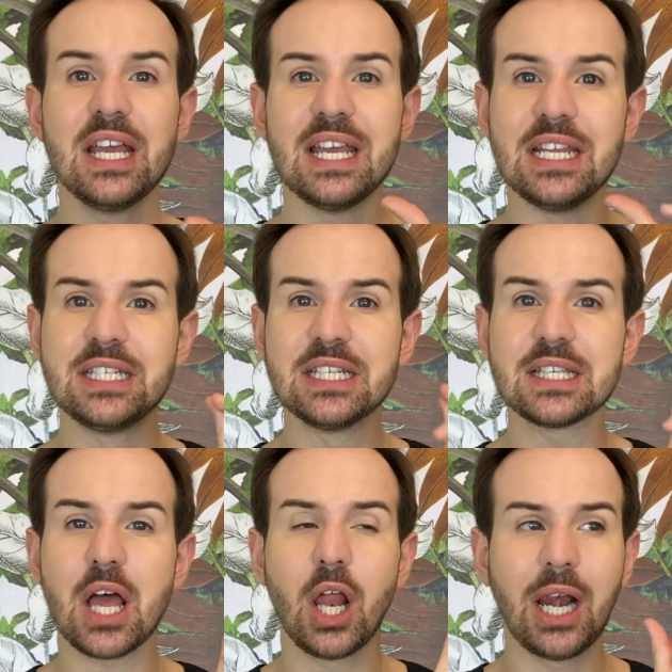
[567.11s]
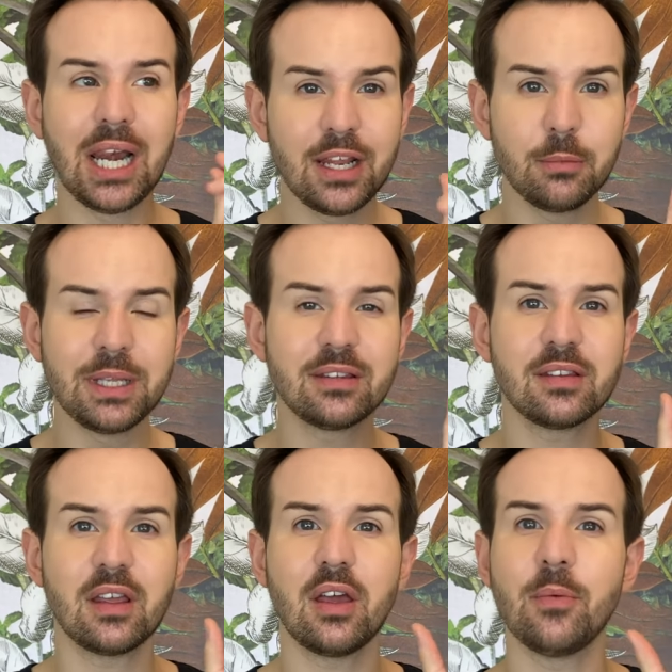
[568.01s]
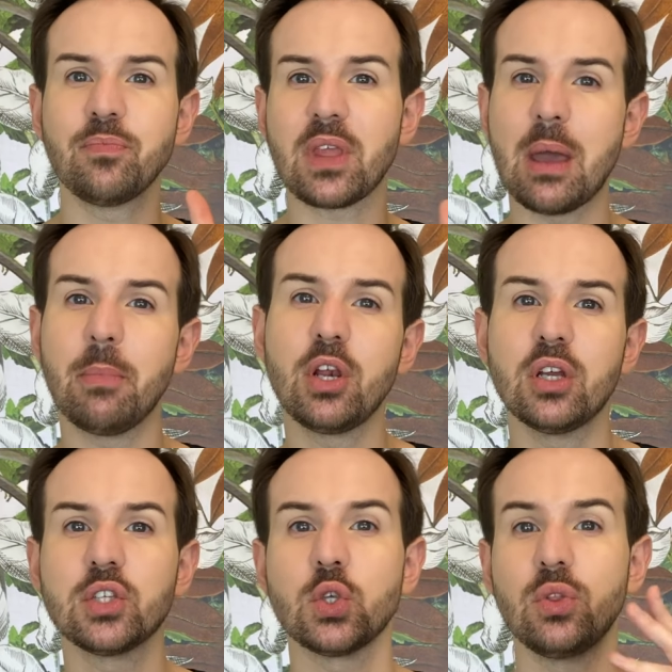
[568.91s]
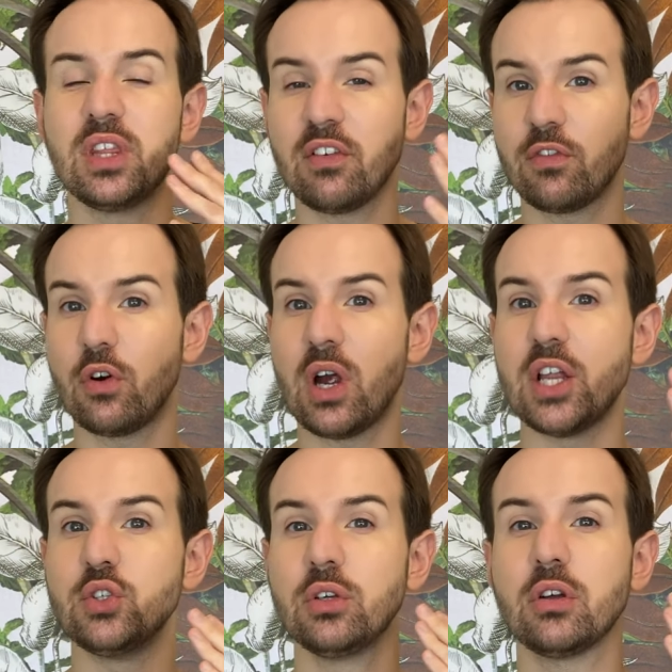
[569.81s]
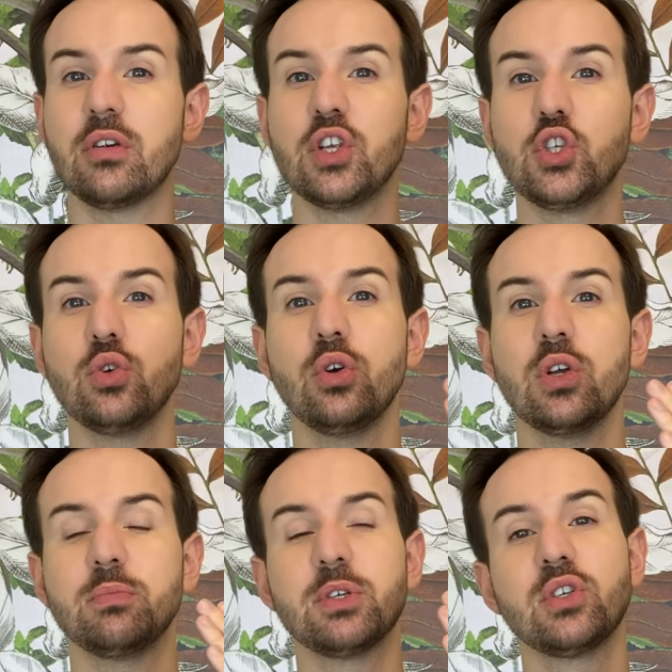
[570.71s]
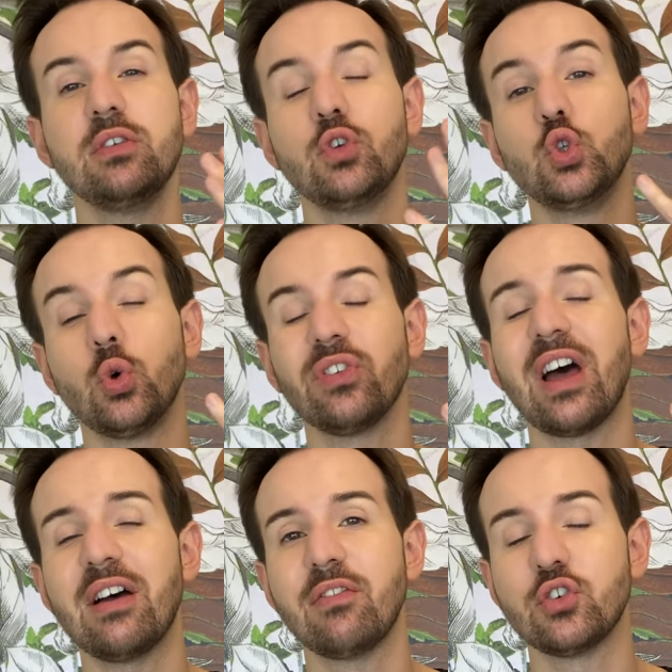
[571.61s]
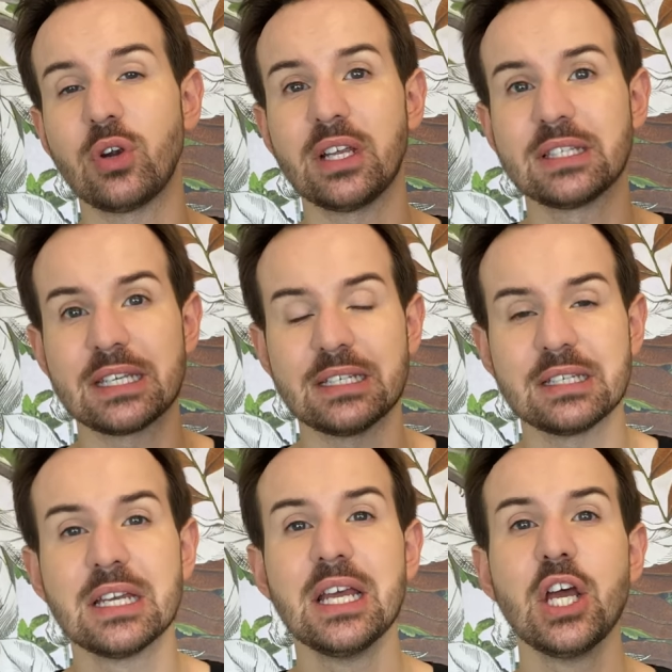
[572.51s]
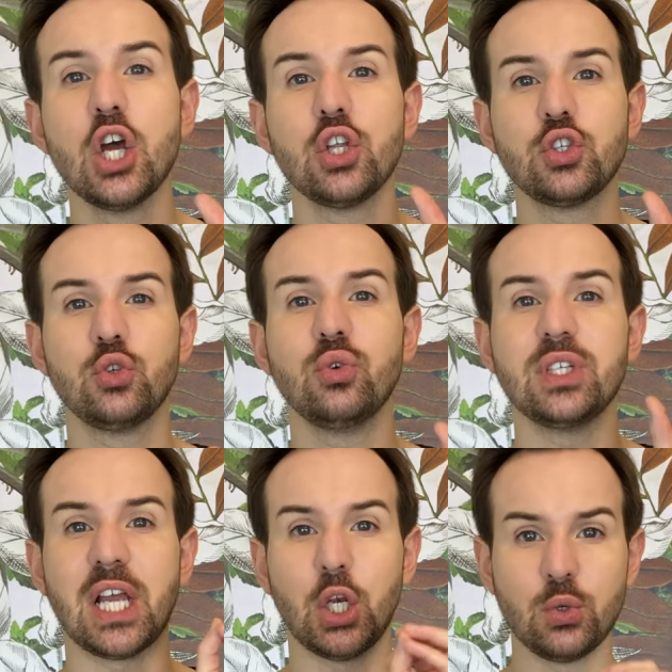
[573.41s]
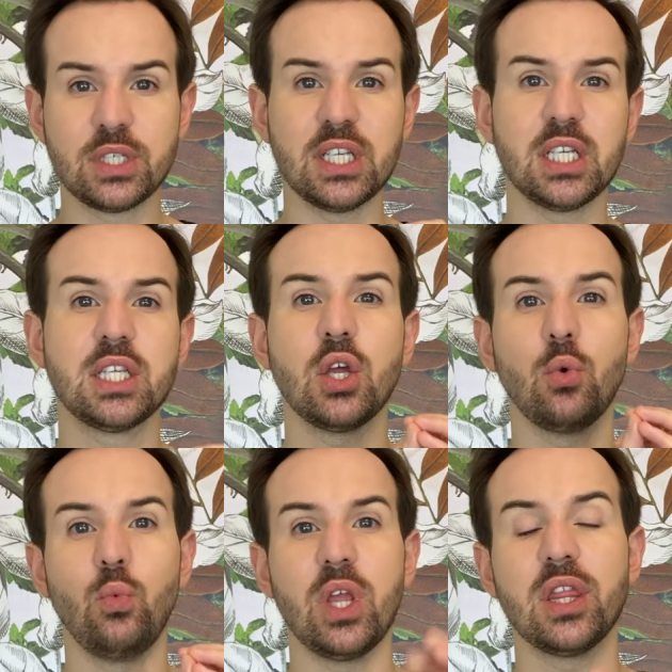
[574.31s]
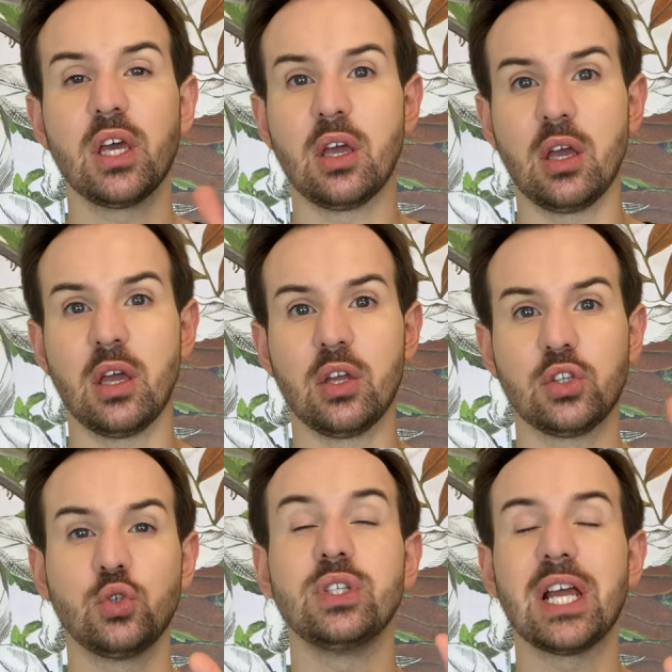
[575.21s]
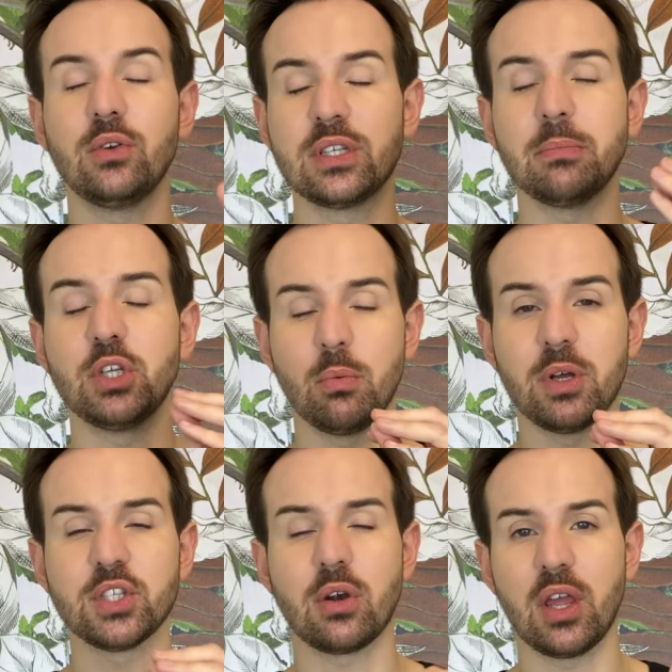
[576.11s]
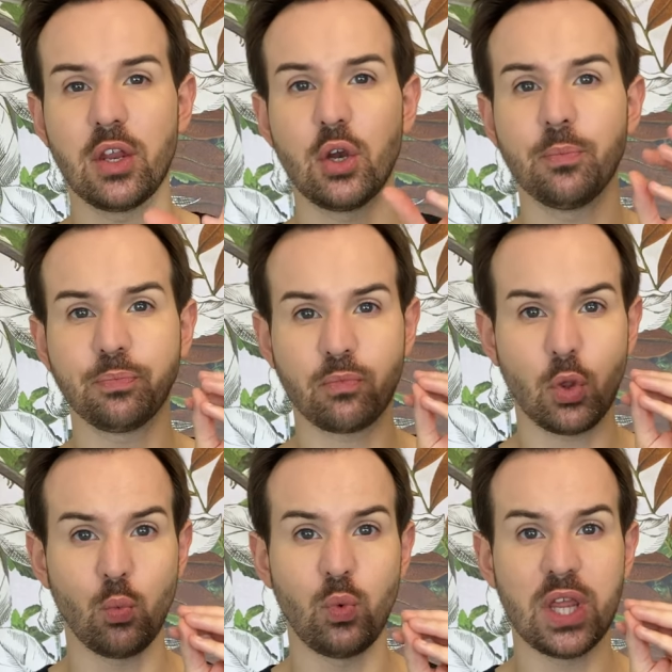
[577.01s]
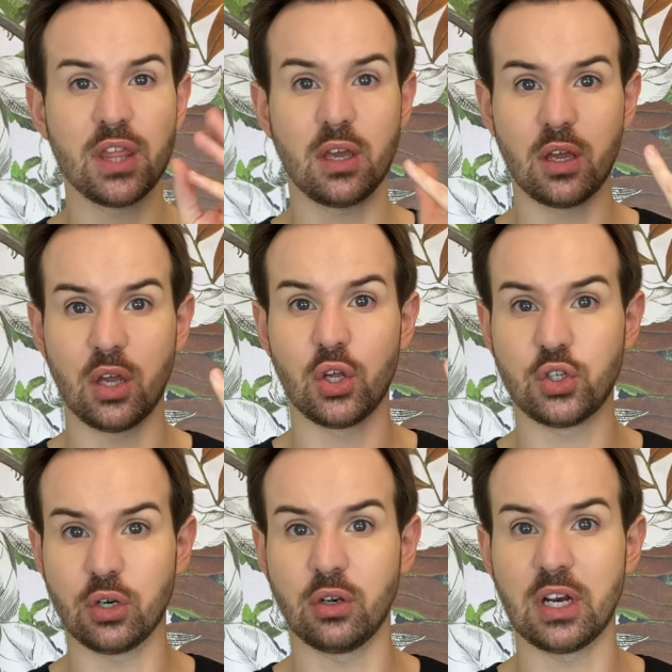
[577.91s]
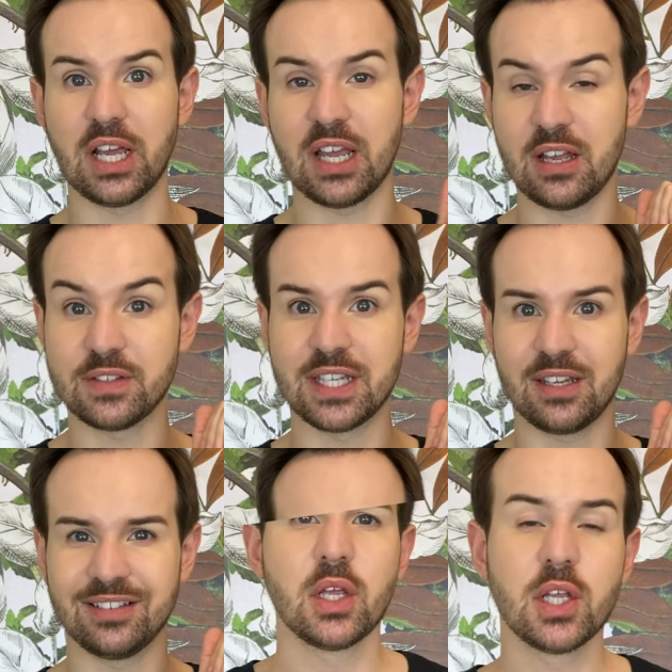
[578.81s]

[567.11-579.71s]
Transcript: It is a little bit emollient, so therefore I do encourage you, especially if you don't have dry skin, to dilute it with, your moisturizer with a toner, like I have said.